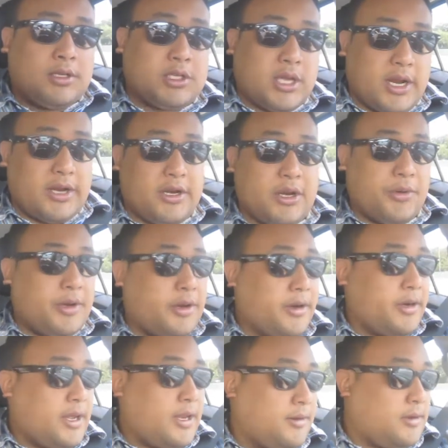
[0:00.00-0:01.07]
so how you doing,
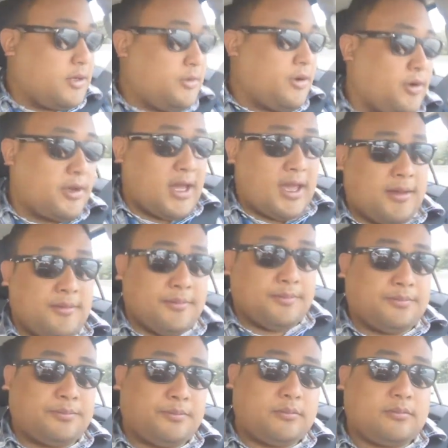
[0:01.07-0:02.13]
Internet? You doing okay?
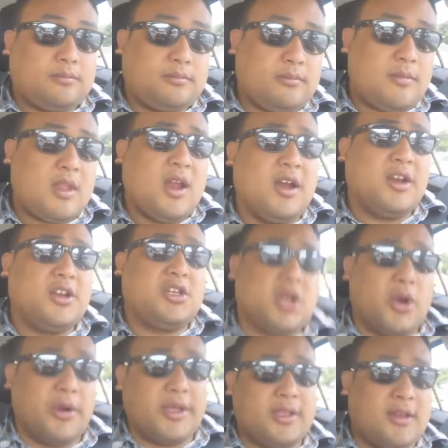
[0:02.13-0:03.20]
Are you
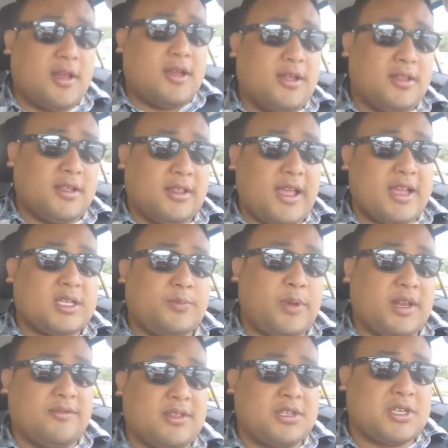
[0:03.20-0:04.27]
enjoying uh, the last
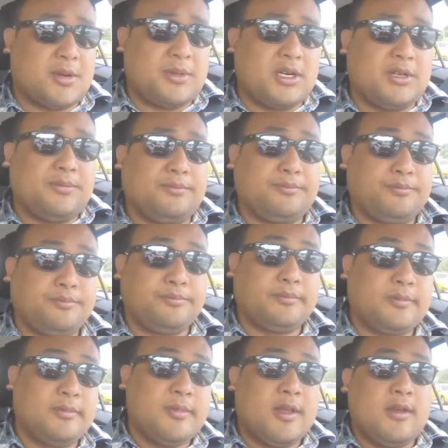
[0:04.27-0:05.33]
bit of the summer?
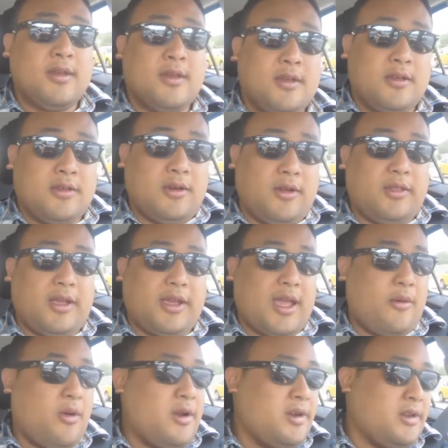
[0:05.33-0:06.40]
You know, like, I
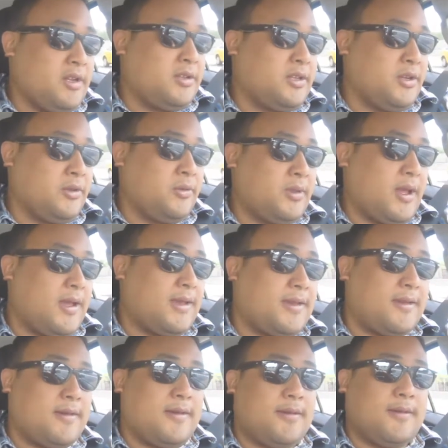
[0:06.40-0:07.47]
wanted to do, like,
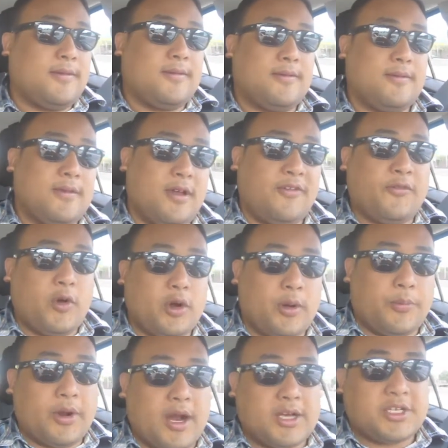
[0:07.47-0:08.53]
a photo
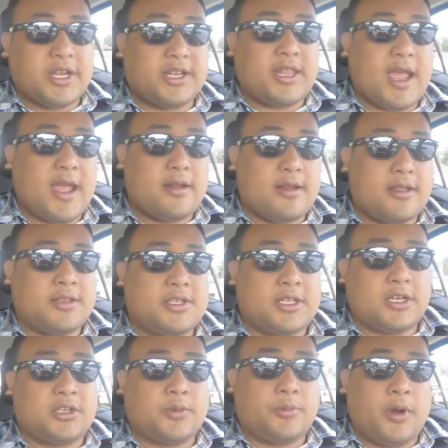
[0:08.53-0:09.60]
project out in
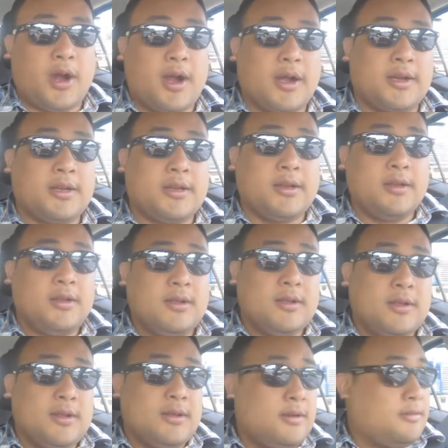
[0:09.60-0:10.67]
Central Park.
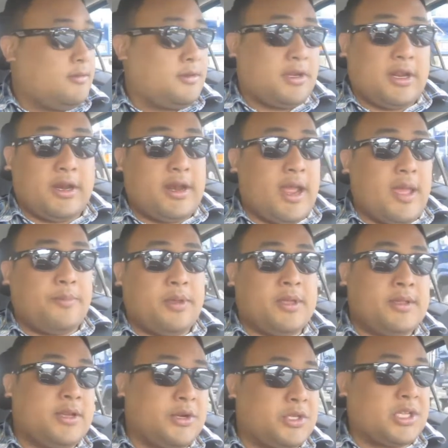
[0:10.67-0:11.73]
Didn't
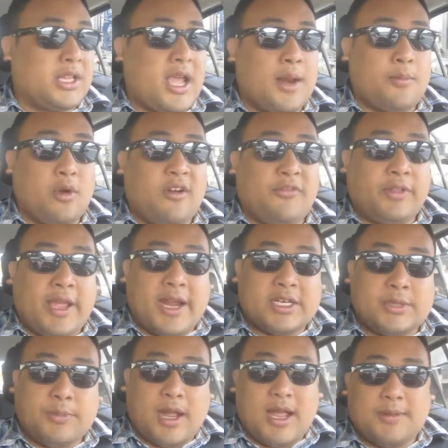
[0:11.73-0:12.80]
happen. There's a lot more
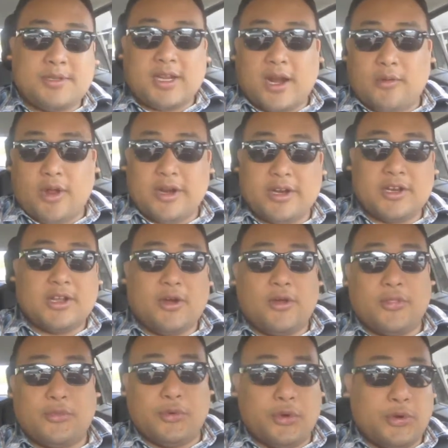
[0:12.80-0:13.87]
flash mobs that I wanted to
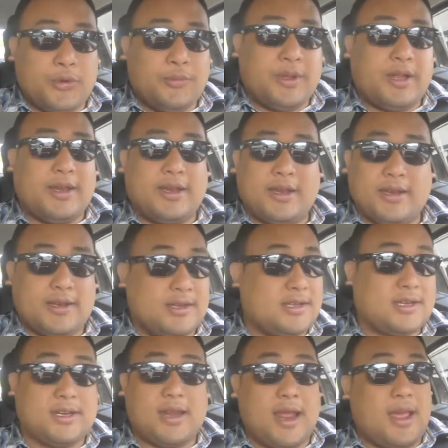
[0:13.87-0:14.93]
go through, but
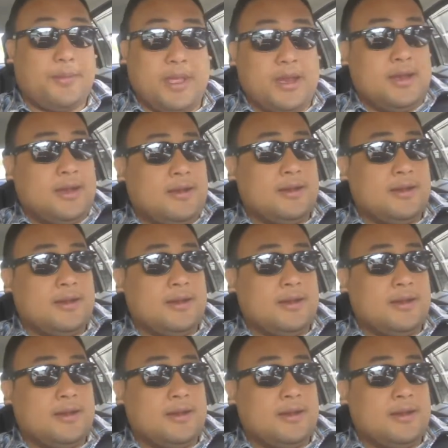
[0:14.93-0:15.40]
didn't happen.